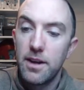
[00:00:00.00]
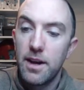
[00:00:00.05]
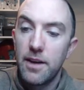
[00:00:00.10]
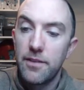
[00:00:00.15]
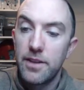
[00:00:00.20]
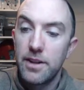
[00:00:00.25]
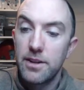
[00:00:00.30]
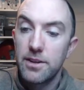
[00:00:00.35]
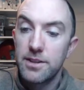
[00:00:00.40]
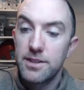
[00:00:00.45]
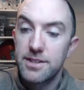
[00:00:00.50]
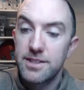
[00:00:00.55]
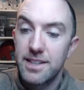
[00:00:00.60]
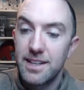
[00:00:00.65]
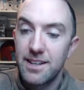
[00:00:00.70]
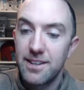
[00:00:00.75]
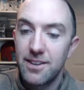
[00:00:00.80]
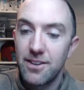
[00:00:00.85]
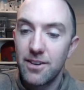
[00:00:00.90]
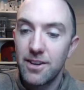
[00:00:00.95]
And then you'll
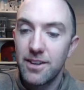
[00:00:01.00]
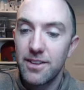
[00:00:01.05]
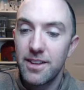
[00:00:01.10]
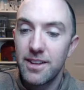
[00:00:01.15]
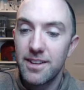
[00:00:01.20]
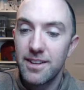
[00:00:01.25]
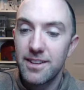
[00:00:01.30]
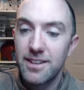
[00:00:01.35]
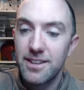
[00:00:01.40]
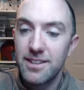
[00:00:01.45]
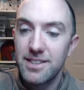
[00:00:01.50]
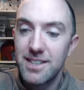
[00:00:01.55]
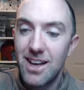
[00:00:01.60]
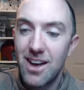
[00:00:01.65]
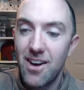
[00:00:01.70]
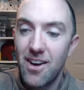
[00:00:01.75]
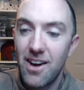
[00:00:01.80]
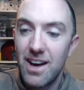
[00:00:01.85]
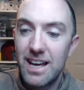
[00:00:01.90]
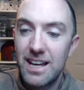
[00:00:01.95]
see, look at it, like the
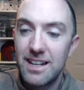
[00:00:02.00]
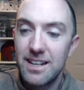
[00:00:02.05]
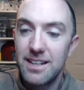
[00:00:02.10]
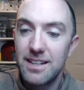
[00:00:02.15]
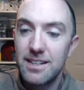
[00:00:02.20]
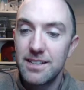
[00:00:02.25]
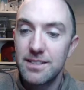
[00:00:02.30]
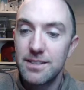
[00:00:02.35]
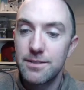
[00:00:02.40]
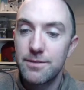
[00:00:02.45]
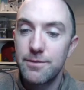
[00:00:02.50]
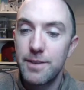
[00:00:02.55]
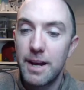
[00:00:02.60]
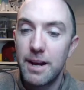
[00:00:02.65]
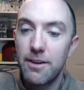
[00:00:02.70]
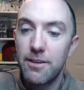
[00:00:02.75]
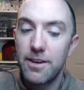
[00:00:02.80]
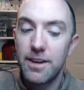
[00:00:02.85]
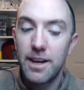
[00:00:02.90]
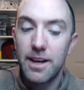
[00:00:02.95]
tiniest
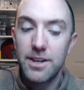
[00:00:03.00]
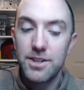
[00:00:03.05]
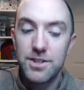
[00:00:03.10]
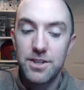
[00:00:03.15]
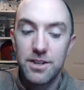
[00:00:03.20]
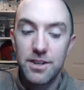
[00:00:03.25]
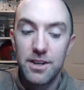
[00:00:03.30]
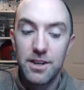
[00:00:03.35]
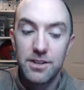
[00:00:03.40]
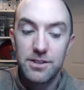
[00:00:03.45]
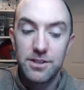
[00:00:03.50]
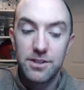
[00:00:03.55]
variation.